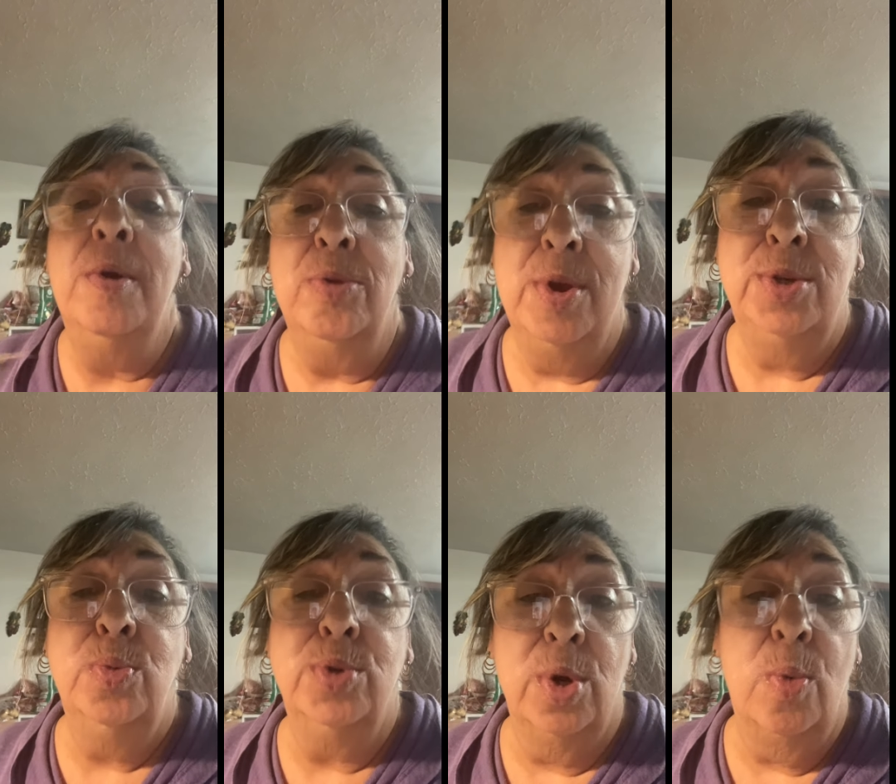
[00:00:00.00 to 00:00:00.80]
This
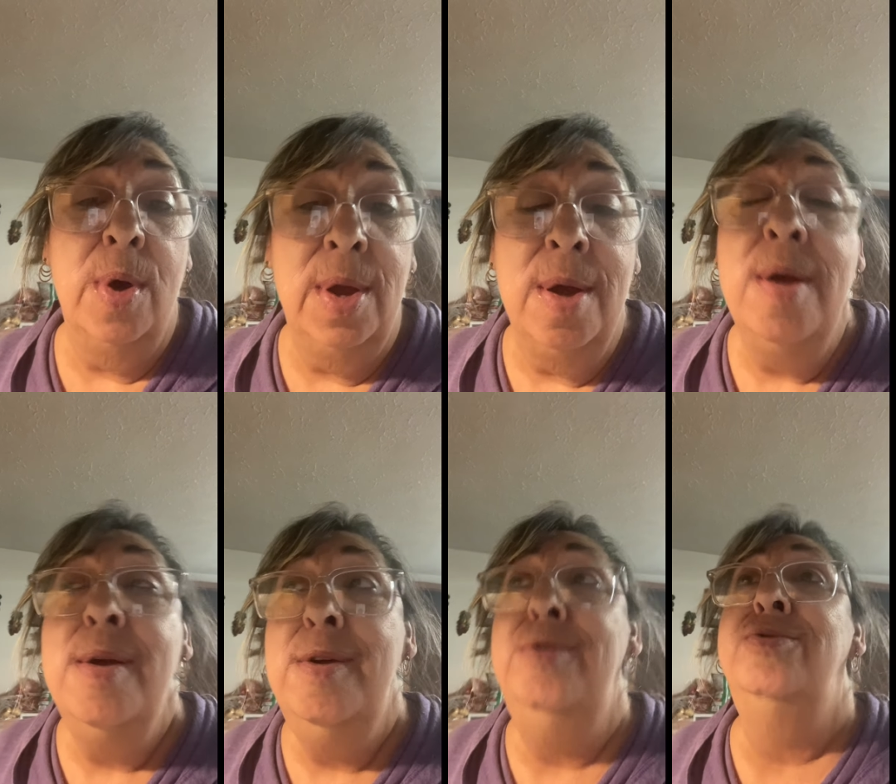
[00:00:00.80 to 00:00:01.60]
was a quick,
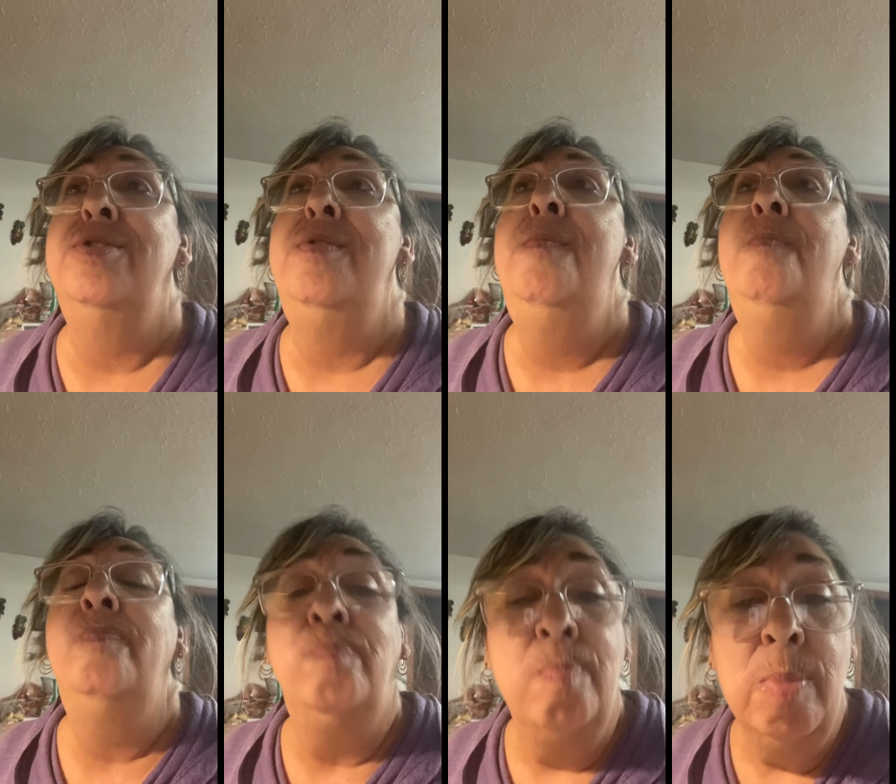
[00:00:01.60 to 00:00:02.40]
easy,
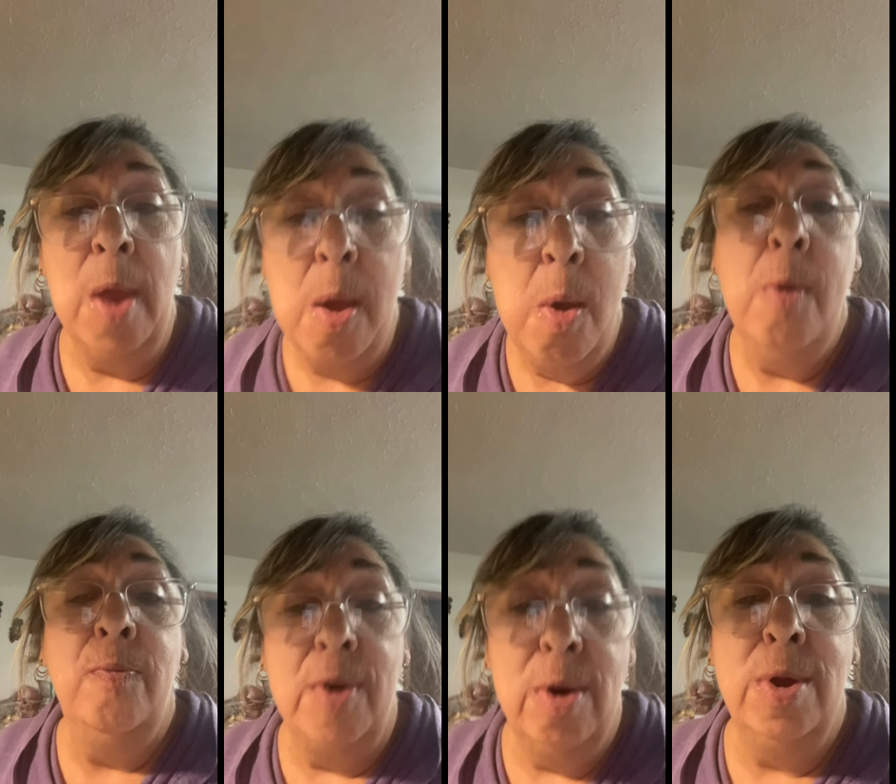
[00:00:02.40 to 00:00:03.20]

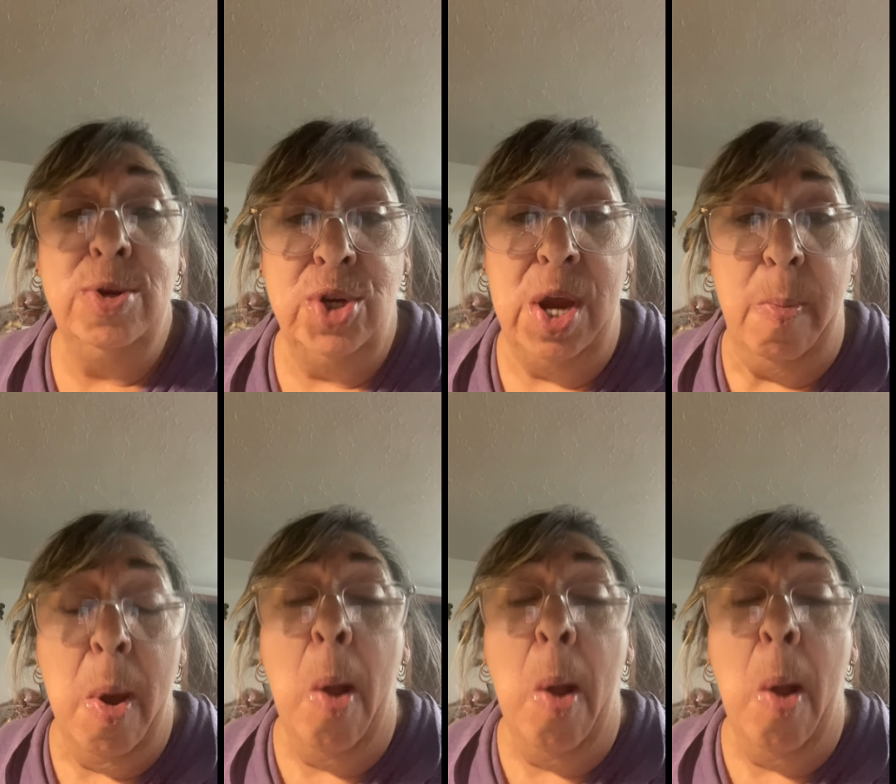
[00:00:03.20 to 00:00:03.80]
fairly cheap